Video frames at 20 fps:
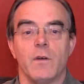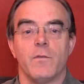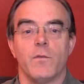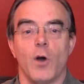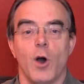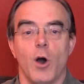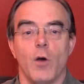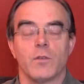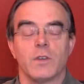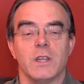
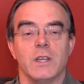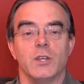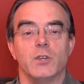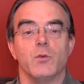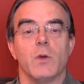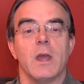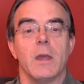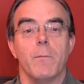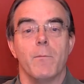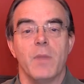evolved
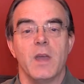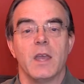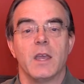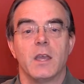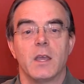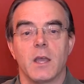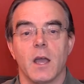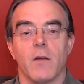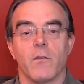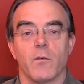into a
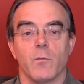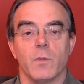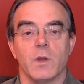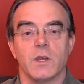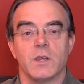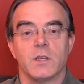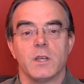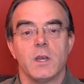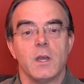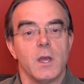big
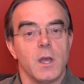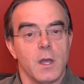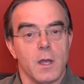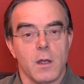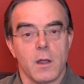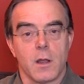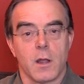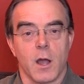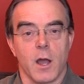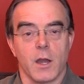government
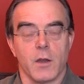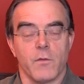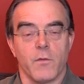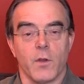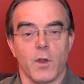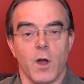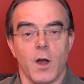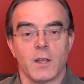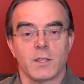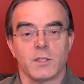kind of
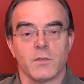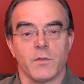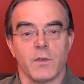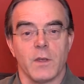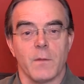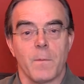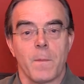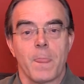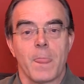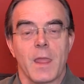
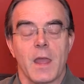philosophy.